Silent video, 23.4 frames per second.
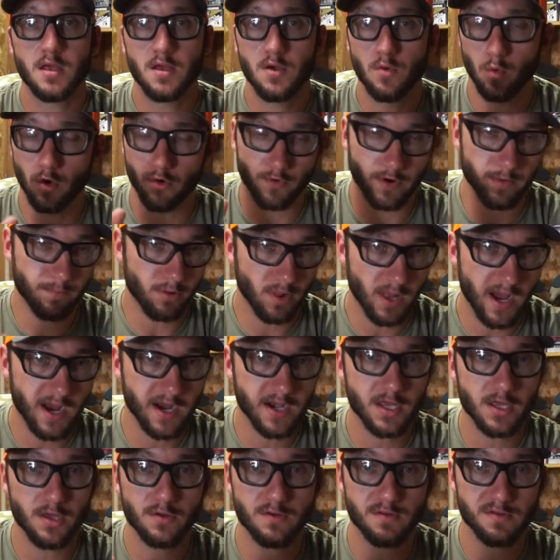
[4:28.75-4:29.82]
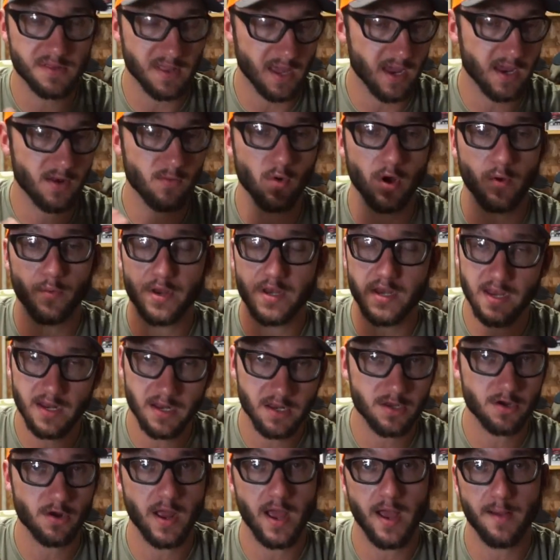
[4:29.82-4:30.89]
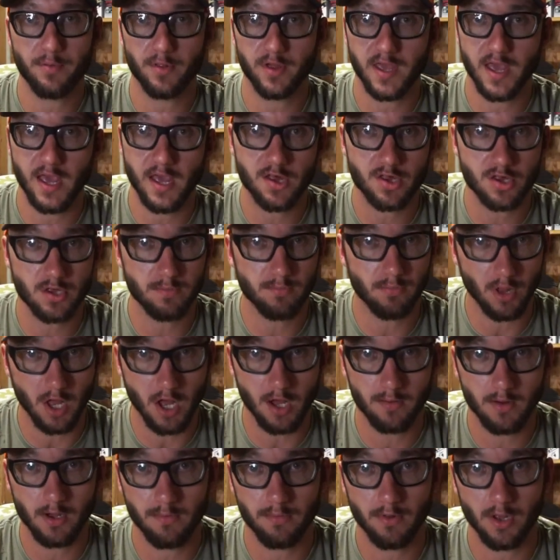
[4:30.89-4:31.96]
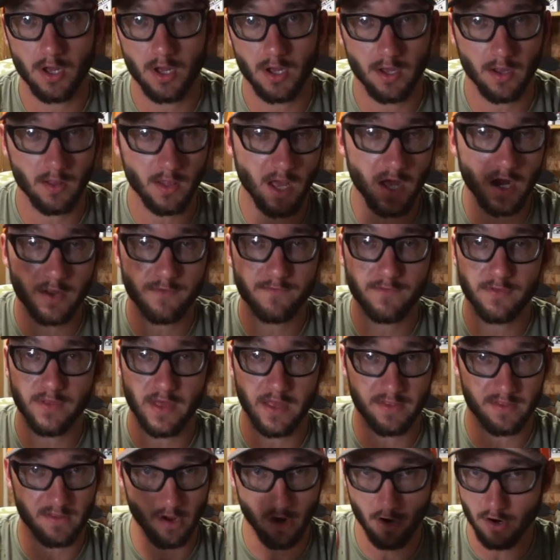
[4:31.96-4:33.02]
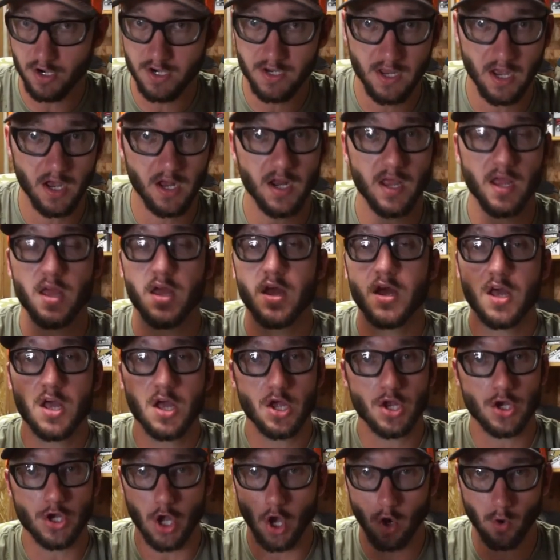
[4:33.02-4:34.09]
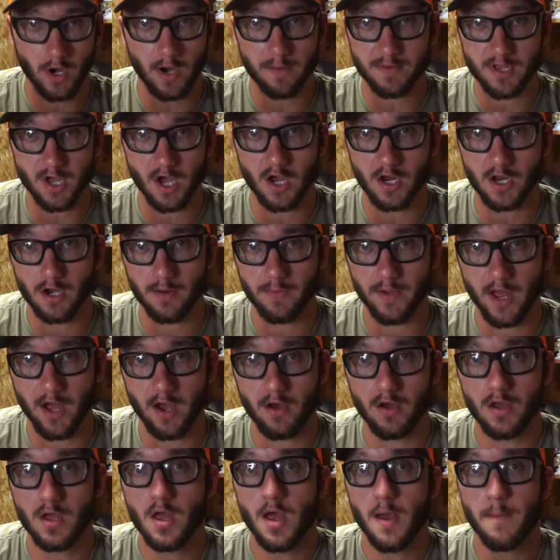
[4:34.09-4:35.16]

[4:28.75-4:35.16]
We'll reply to you saying what we need in your application, blah, blah, blah. A lot of you that's already done it know what I'm talking about.